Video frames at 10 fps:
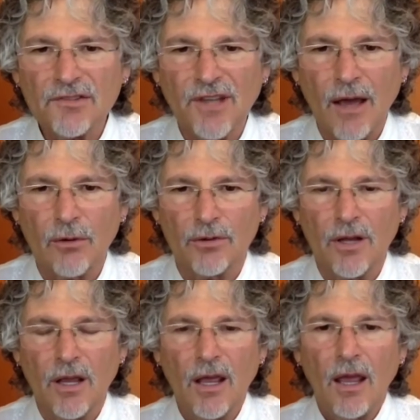sound.
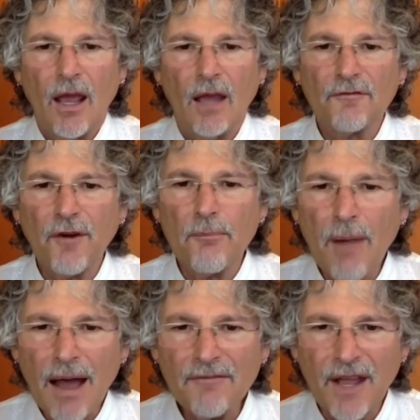And from
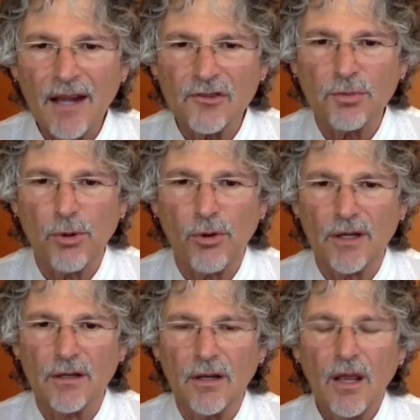my vantage
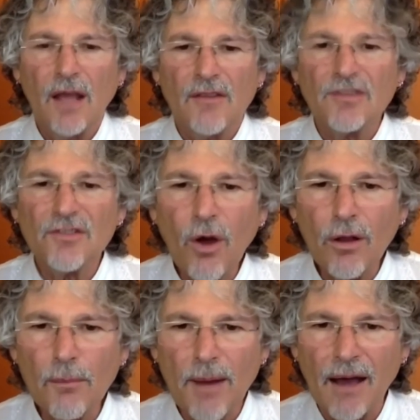point, this is
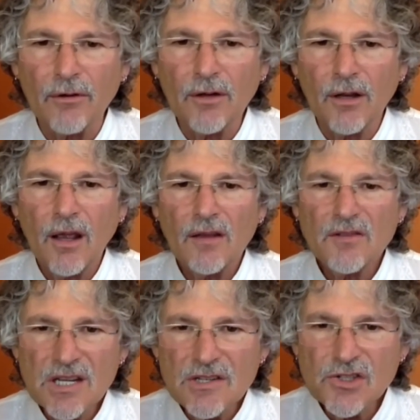all about
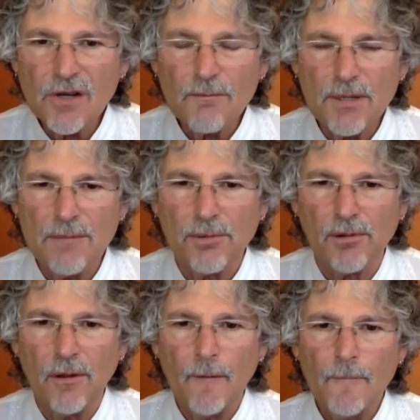teaching
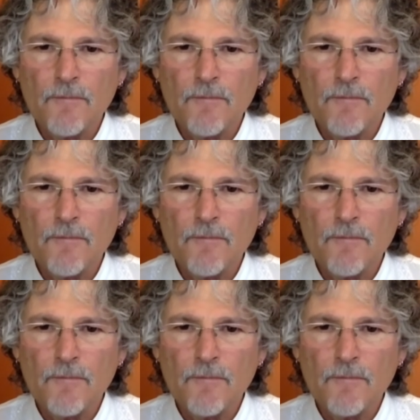people,